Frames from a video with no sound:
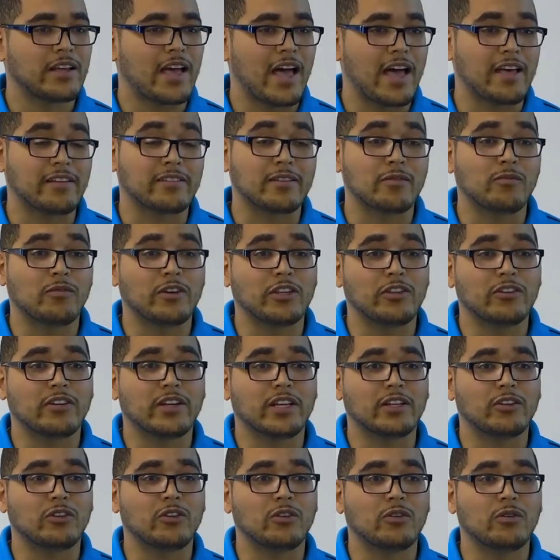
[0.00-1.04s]
Ask them what you
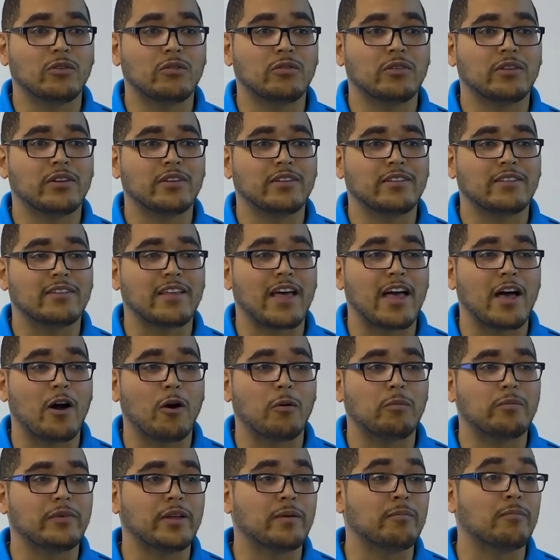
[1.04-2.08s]
can do to
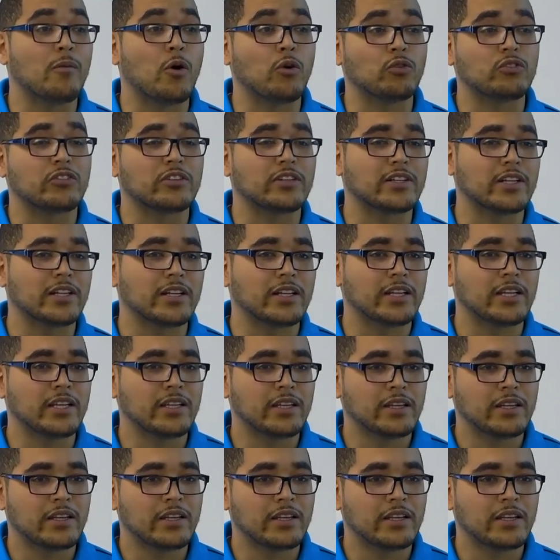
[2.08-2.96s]
help emotionally,